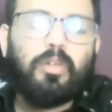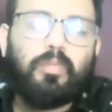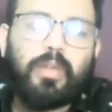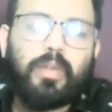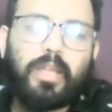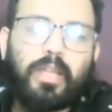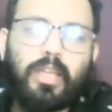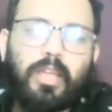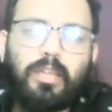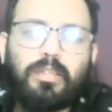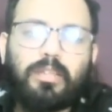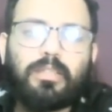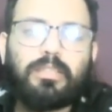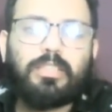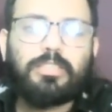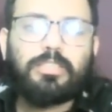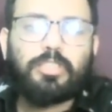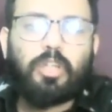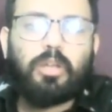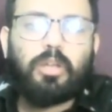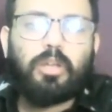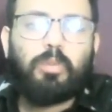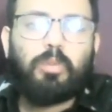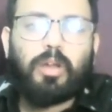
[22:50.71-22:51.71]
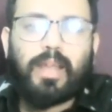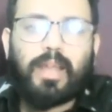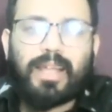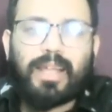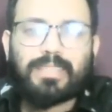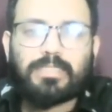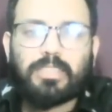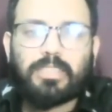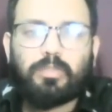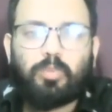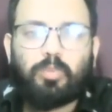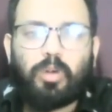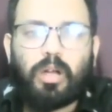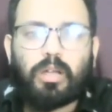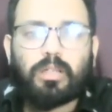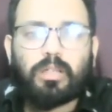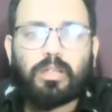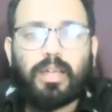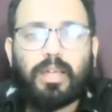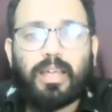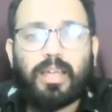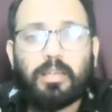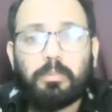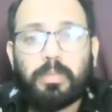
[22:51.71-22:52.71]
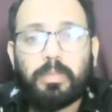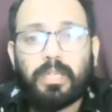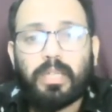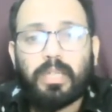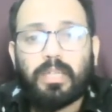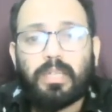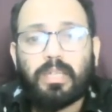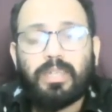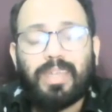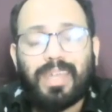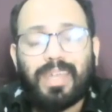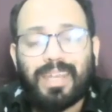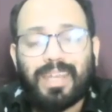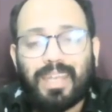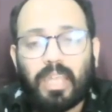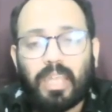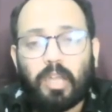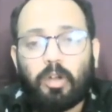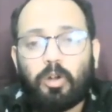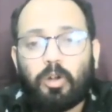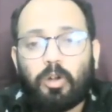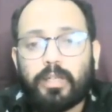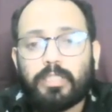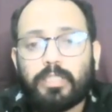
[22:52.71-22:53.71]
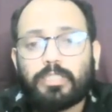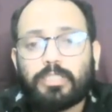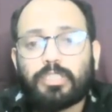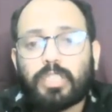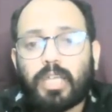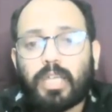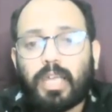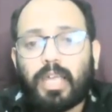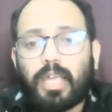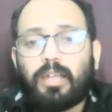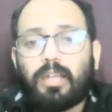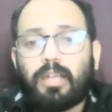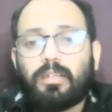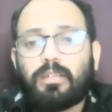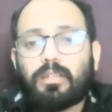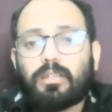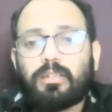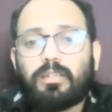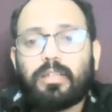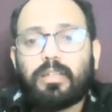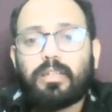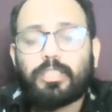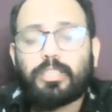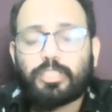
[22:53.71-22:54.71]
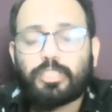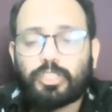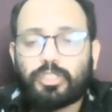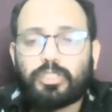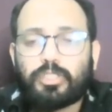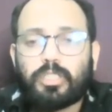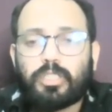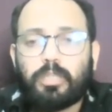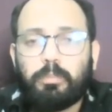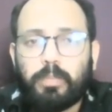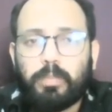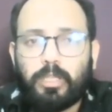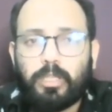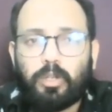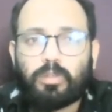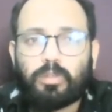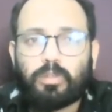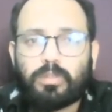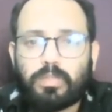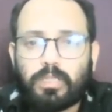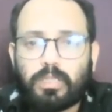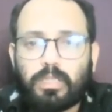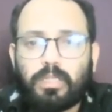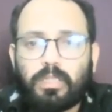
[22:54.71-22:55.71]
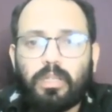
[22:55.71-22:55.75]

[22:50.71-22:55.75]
When I dissolve borax in water, I'll be getting NaOH and H3BO3.